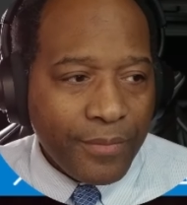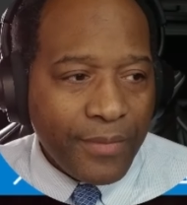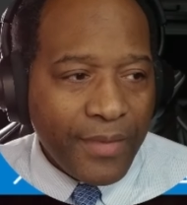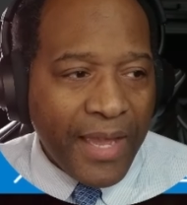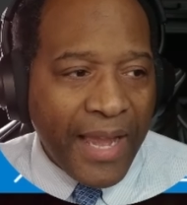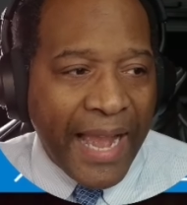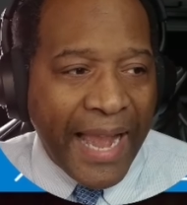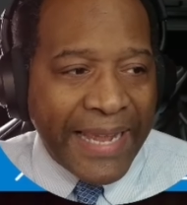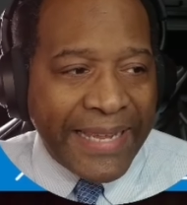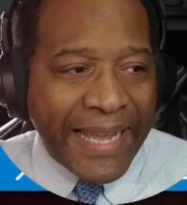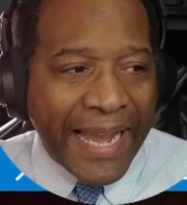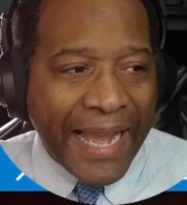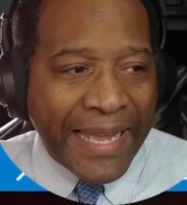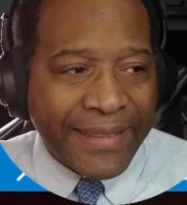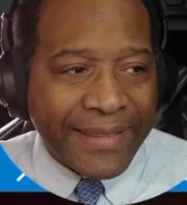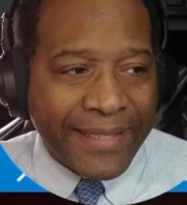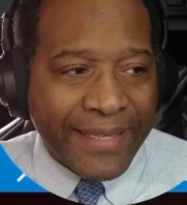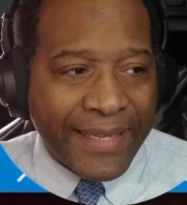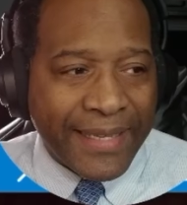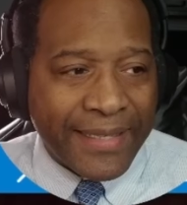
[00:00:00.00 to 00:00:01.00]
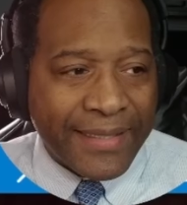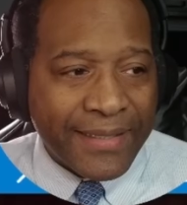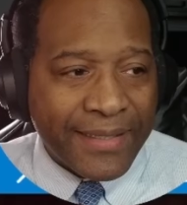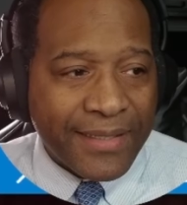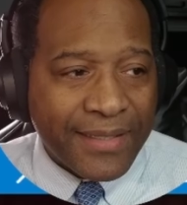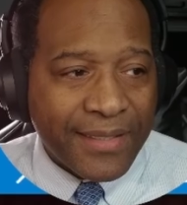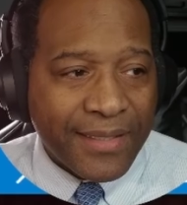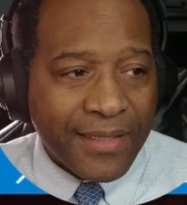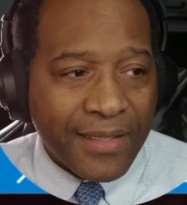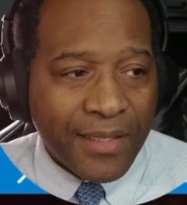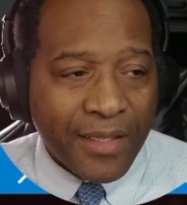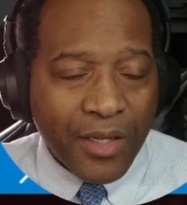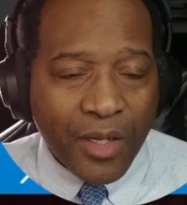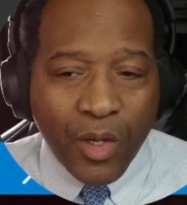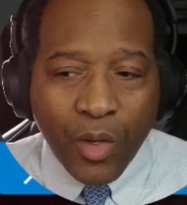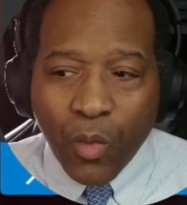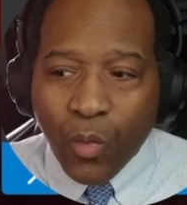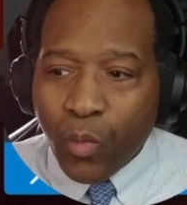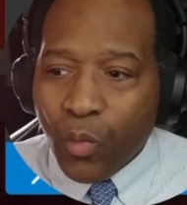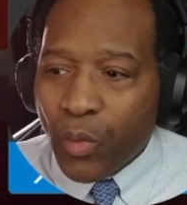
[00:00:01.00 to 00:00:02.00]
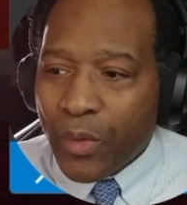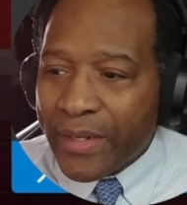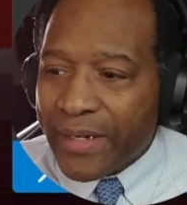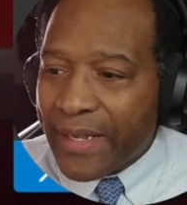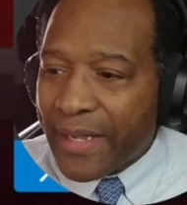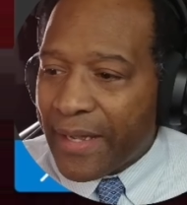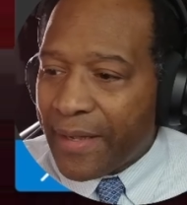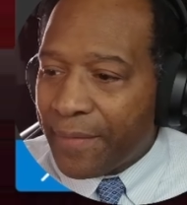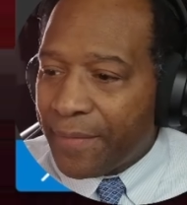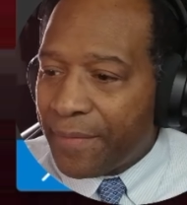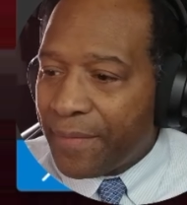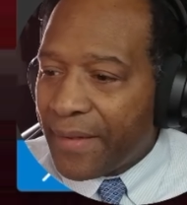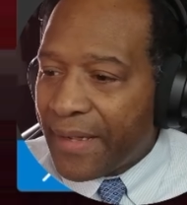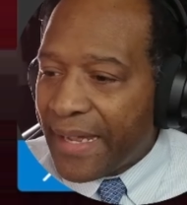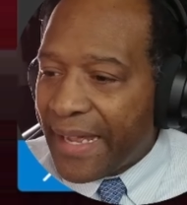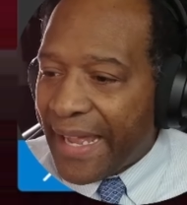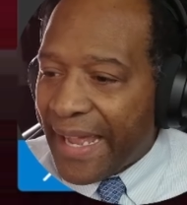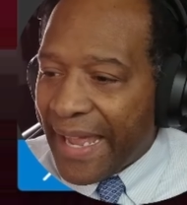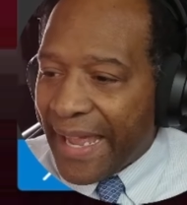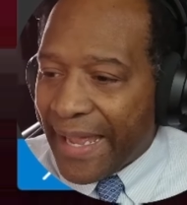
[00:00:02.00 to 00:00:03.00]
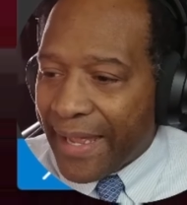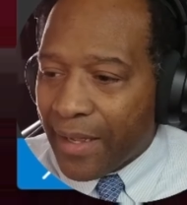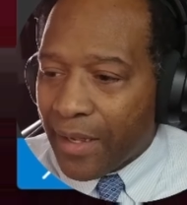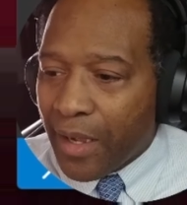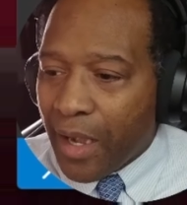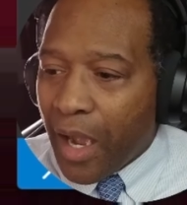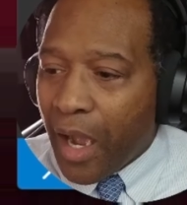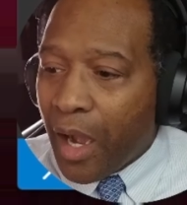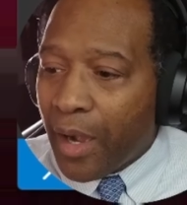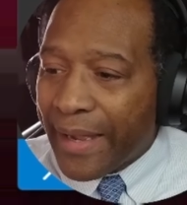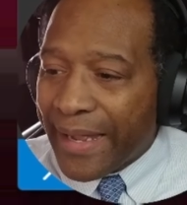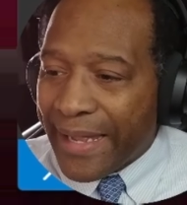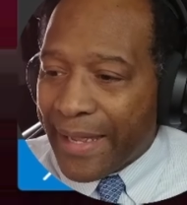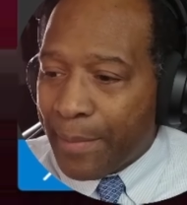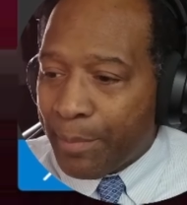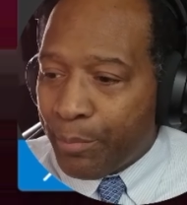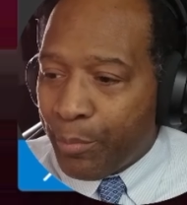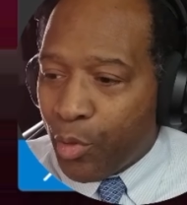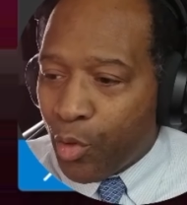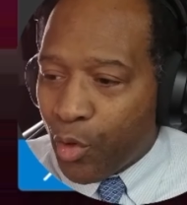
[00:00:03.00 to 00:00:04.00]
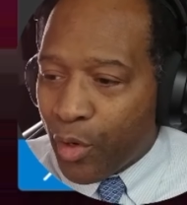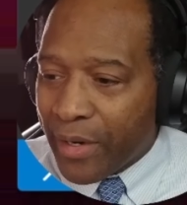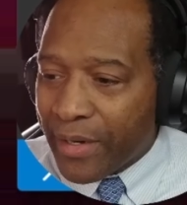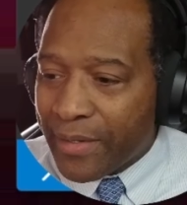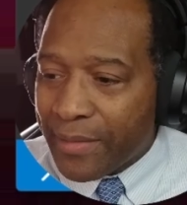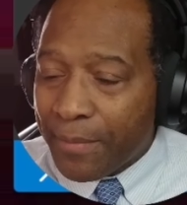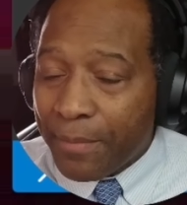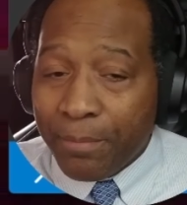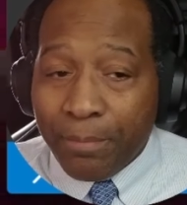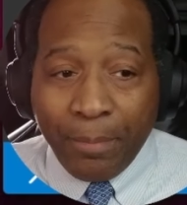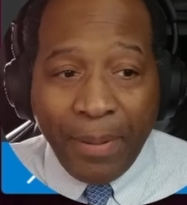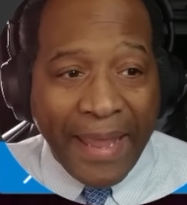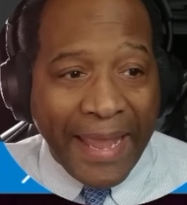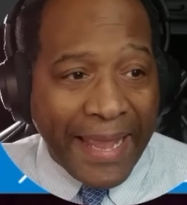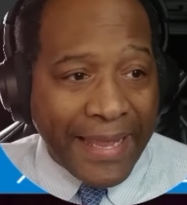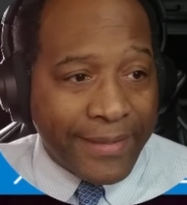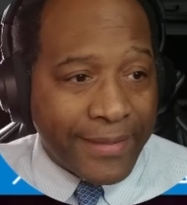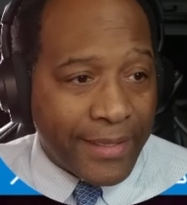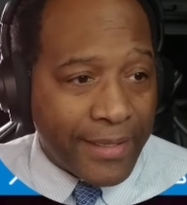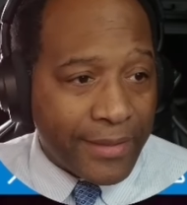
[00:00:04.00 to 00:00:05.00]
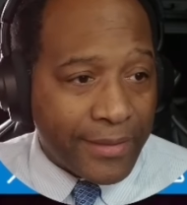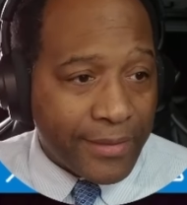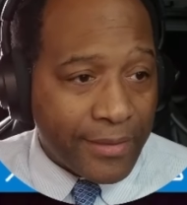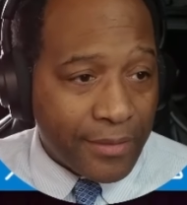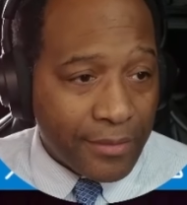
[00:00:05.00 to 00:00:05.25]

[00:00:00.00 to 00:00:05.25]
I got this. What if, hey, I'll import pandas.